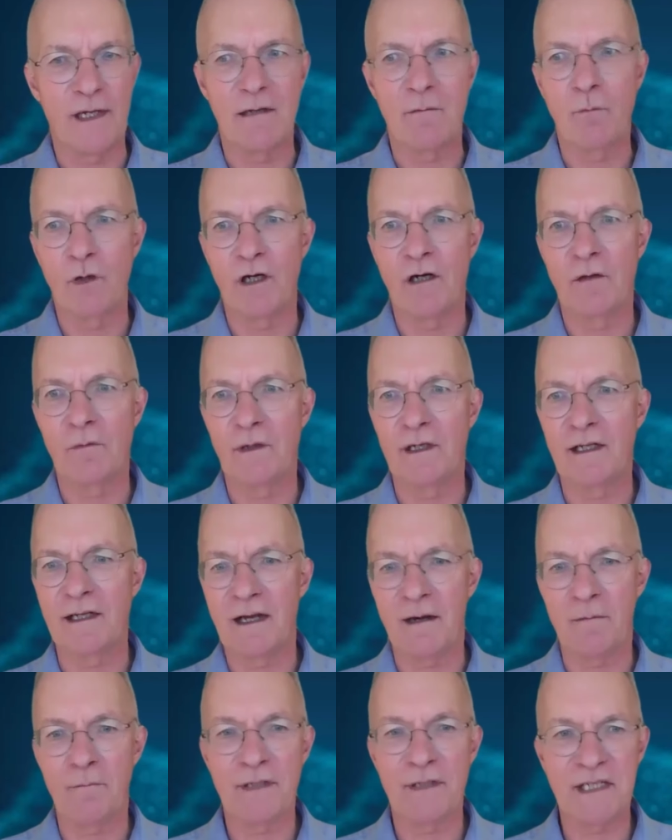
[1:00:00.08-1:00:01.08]
we can work with
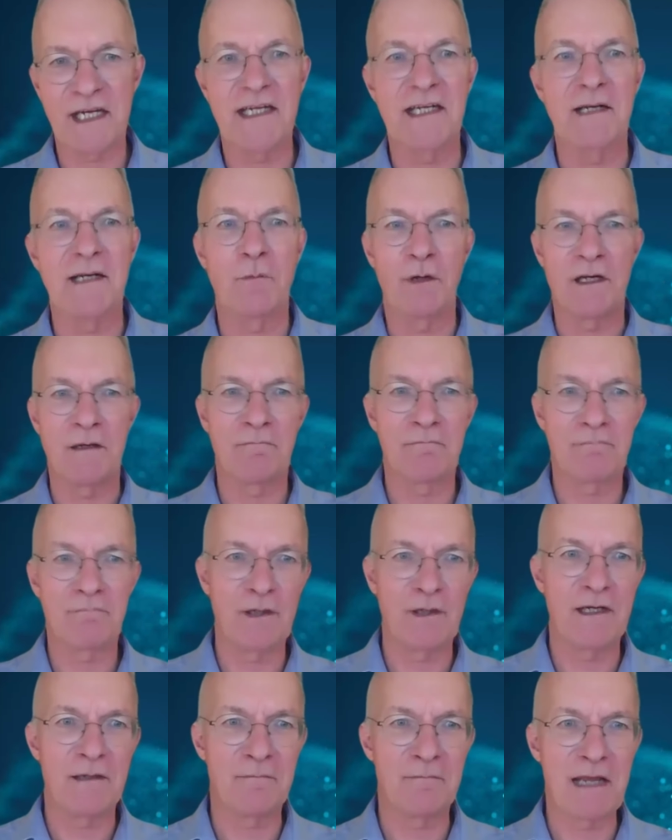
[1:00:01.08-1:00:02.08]
a young pretender, we
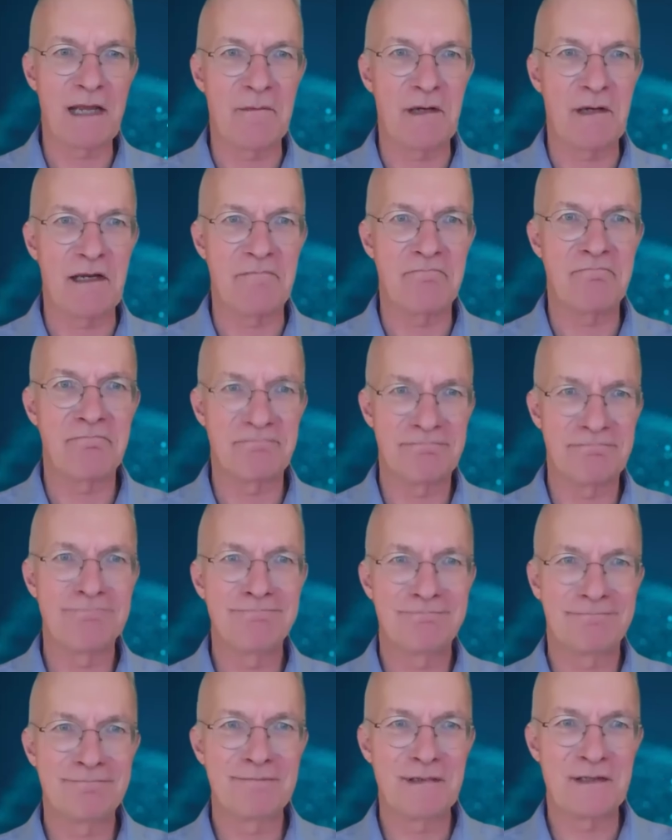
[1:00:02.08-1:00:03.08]
can maybe
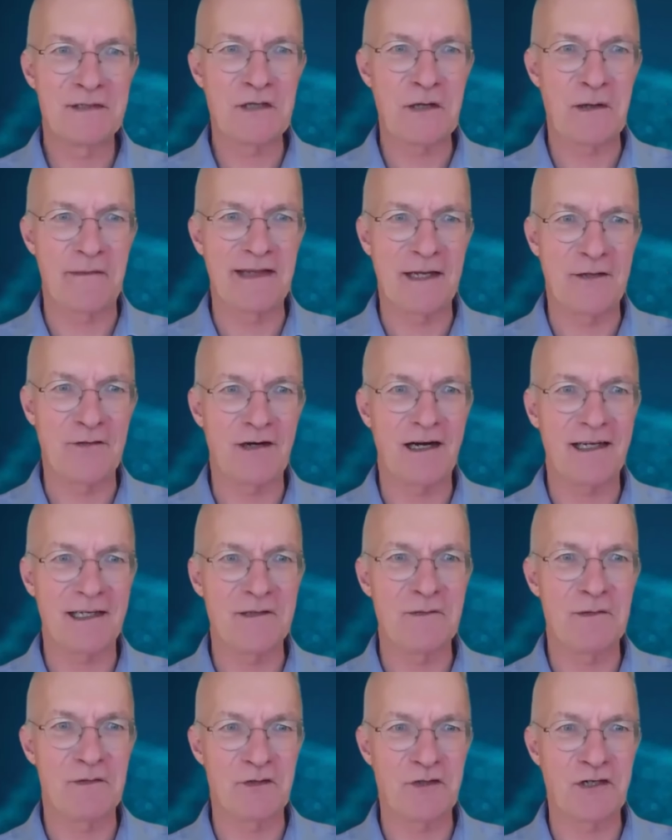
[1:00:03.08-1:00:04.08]
turn their drug
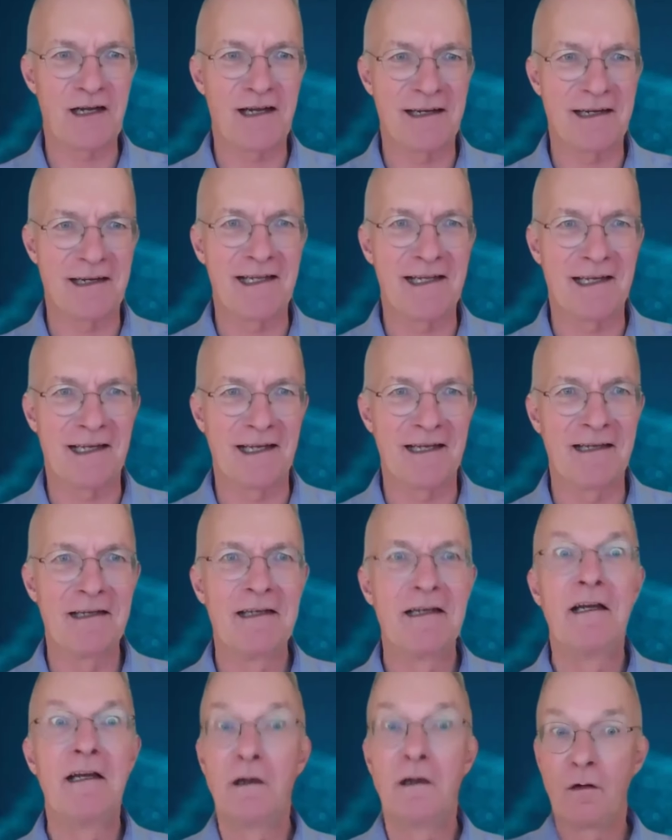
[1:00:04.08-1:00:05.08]
into a giant killer,
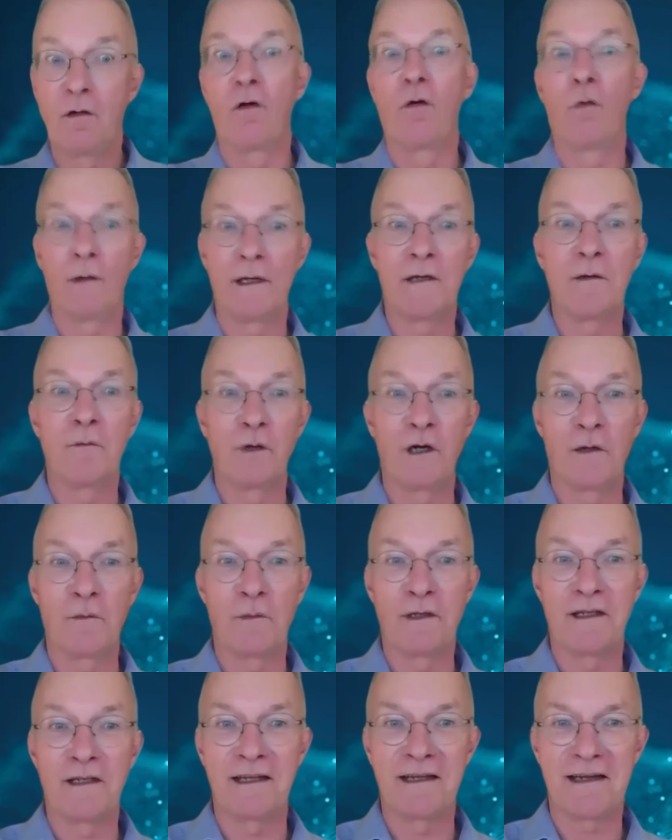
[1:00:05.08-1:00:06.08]
or we can
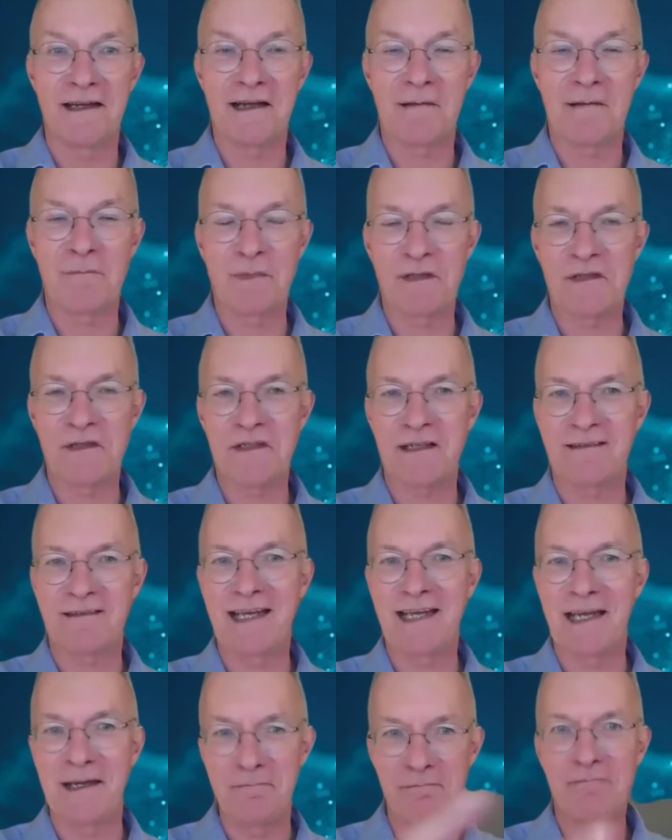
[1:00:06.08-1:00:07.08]
work with the incumbents
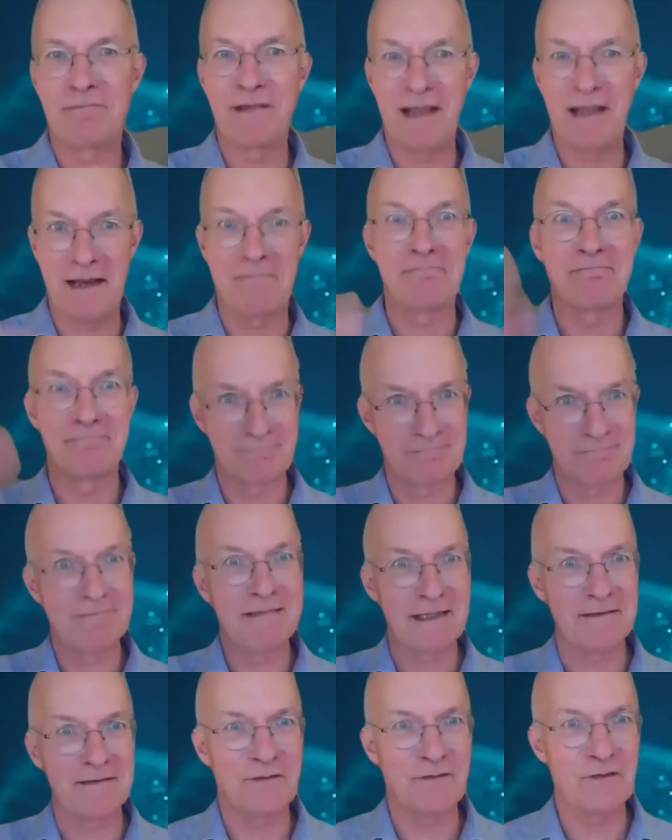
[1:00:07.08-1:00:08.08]
and keep them
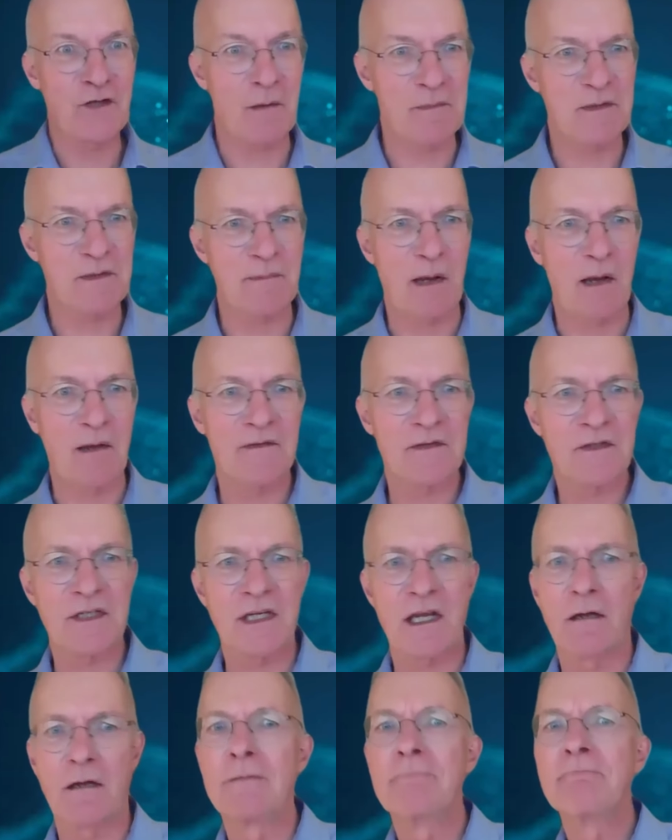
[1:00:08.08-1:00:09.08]
in top spot.
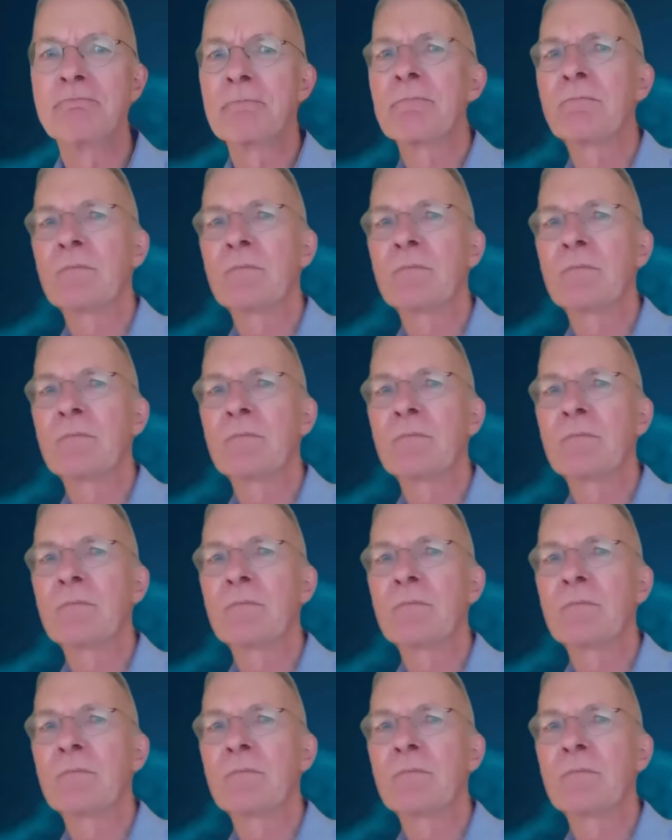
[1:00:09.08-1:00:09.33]
So